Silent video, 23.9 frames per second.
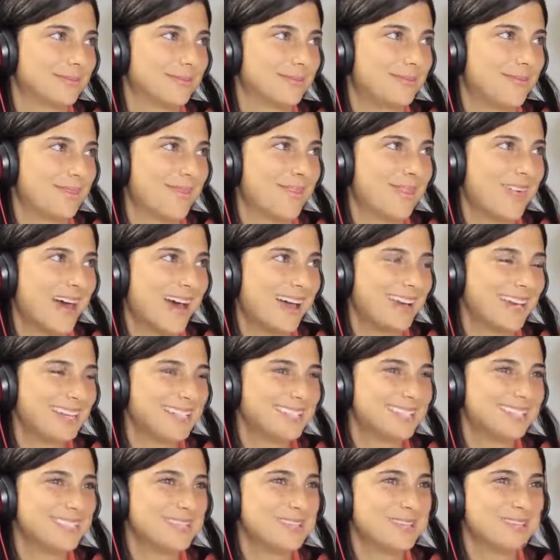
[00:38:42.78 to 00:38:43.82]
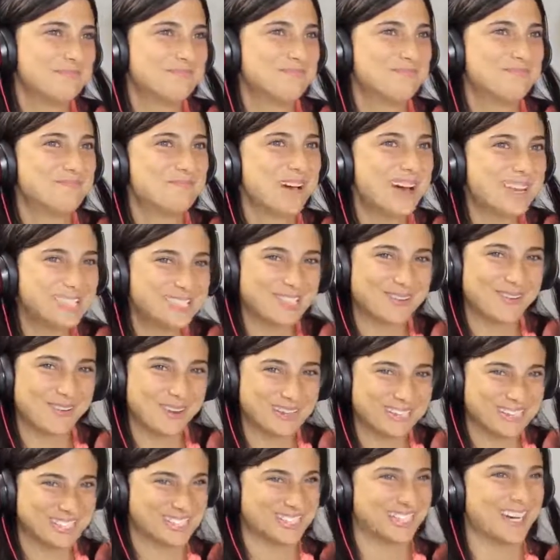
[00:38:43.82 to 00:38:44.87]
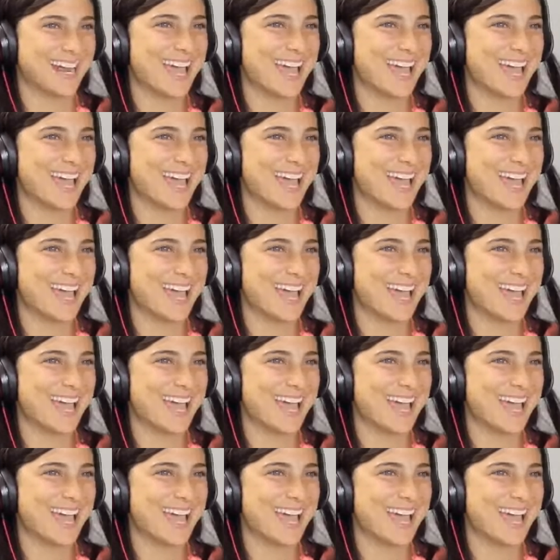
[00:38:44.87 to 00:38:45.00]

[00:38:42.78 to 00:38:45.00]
That is the best question